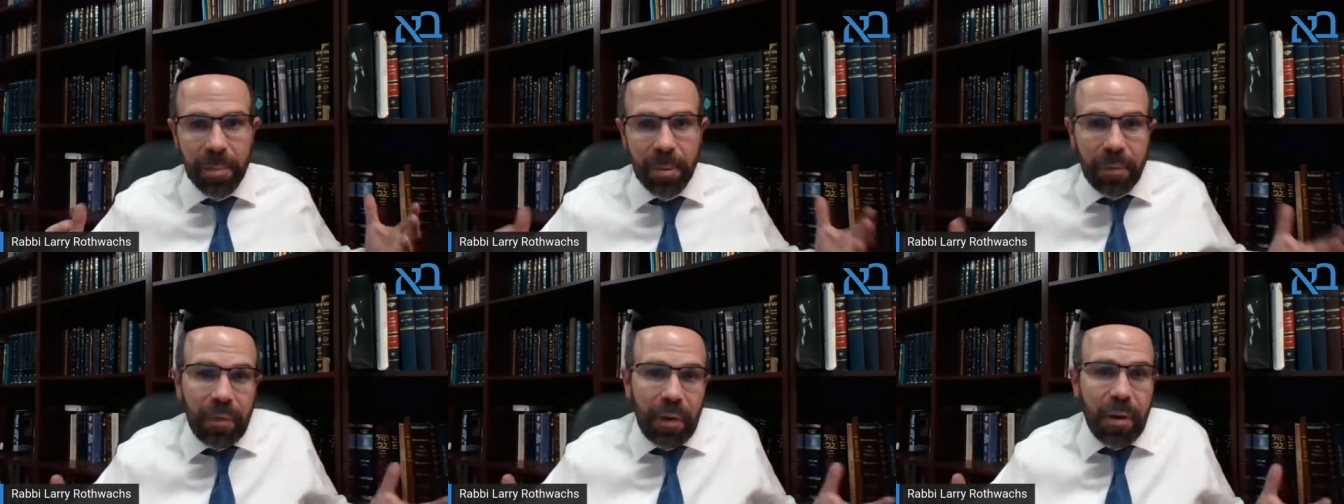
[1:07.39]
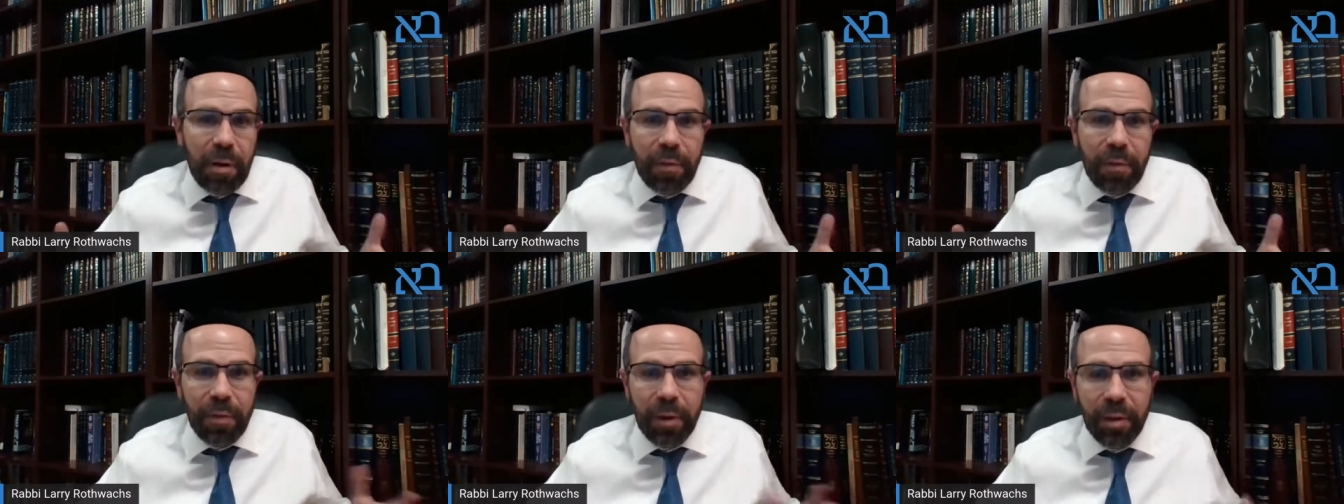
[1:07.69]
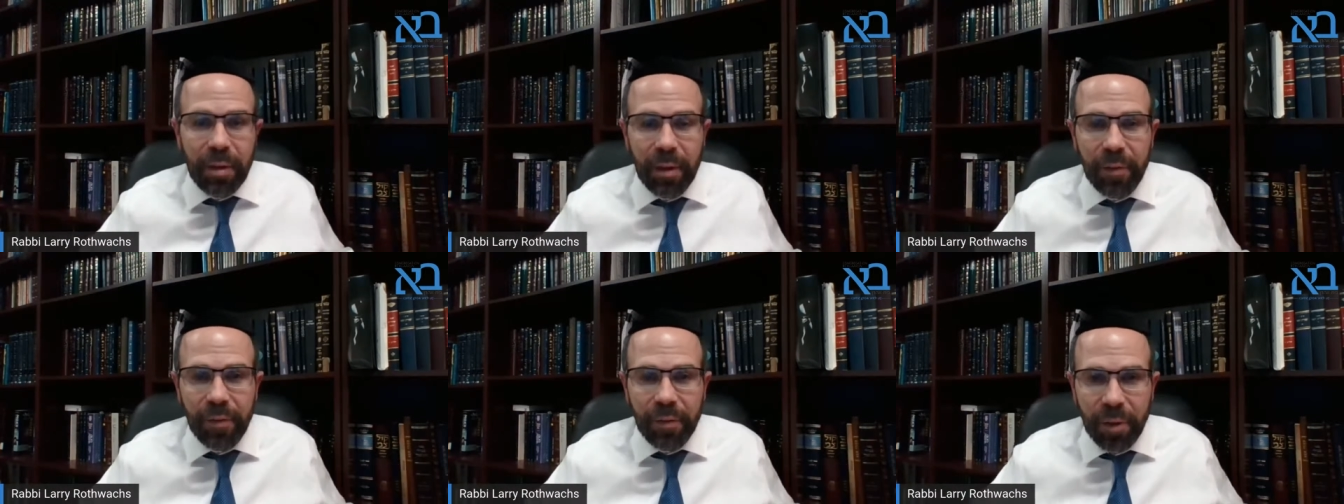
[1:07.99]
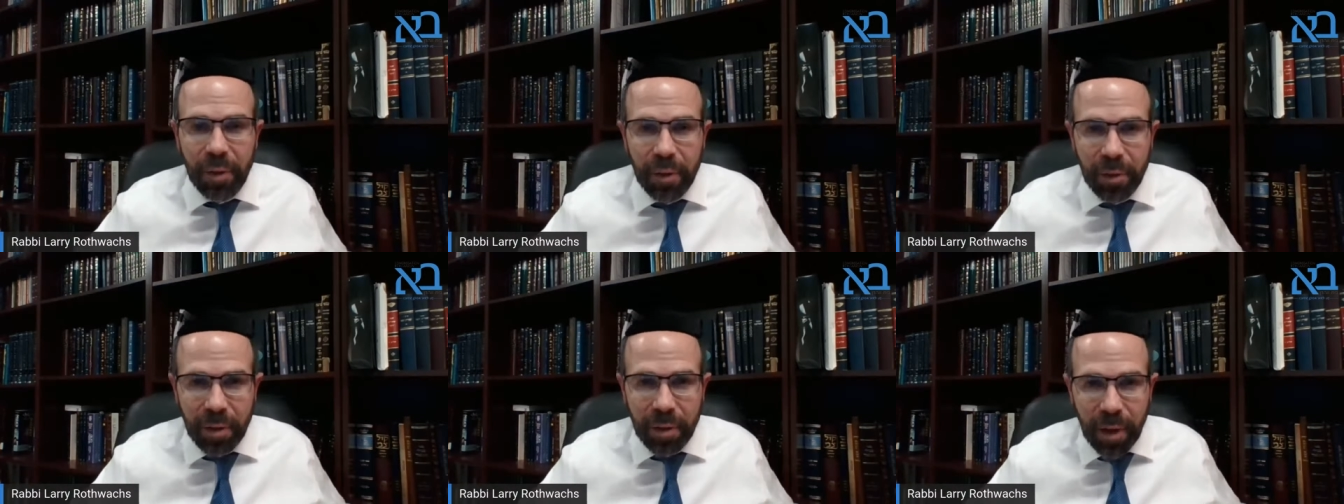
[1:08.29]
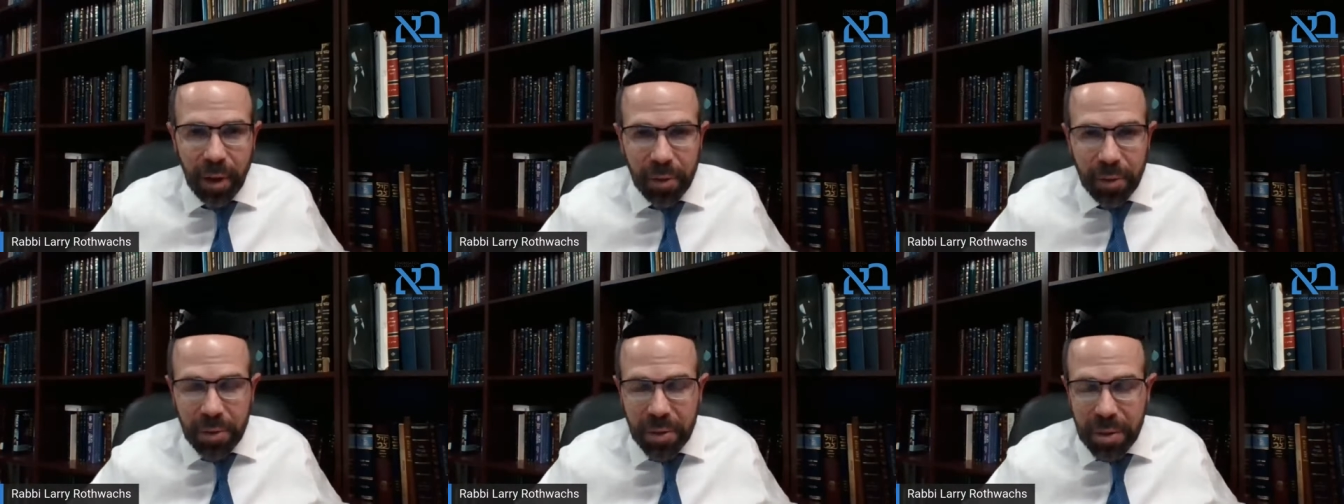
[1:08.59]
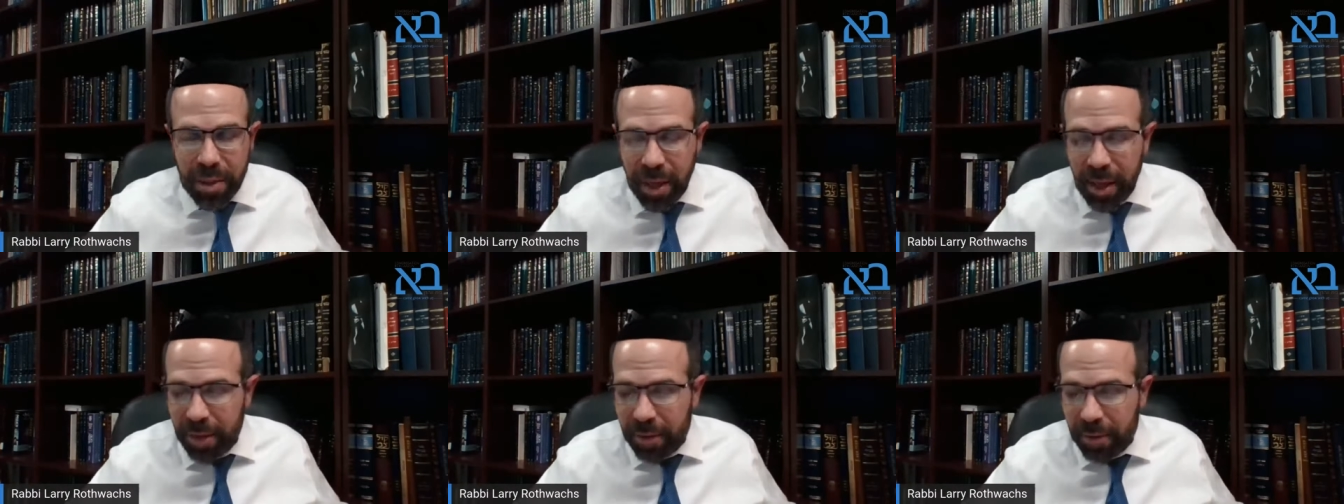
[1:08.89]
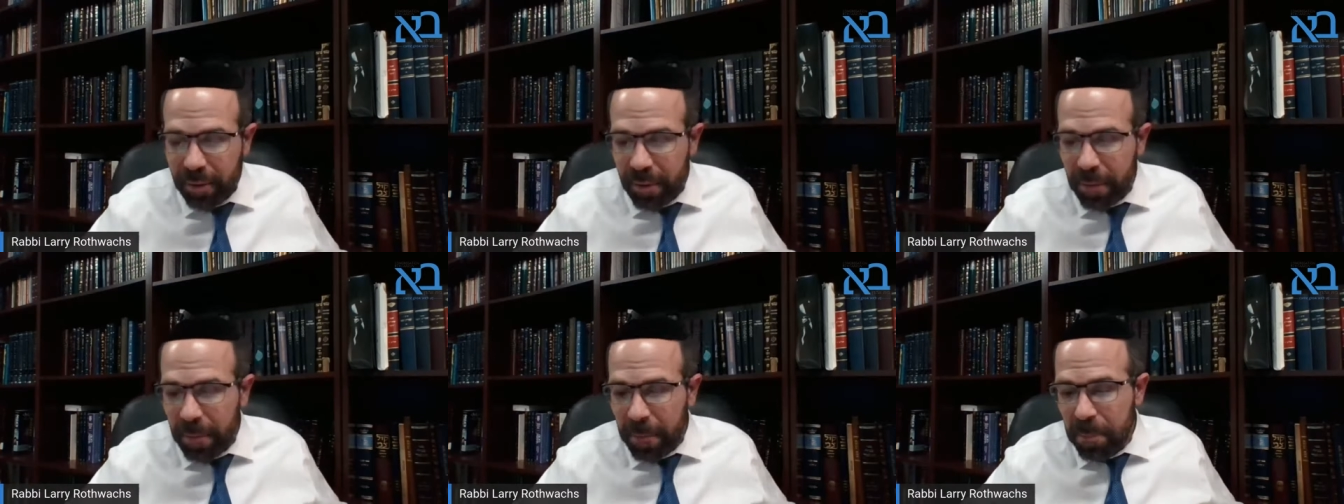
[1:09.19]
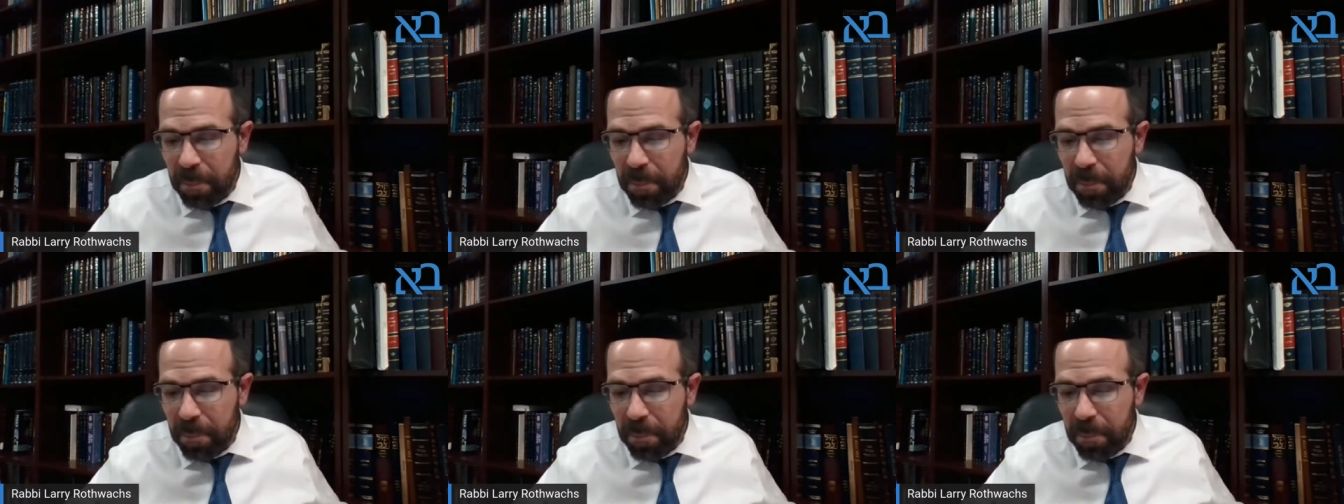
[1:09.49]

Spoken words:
but very difficult to understand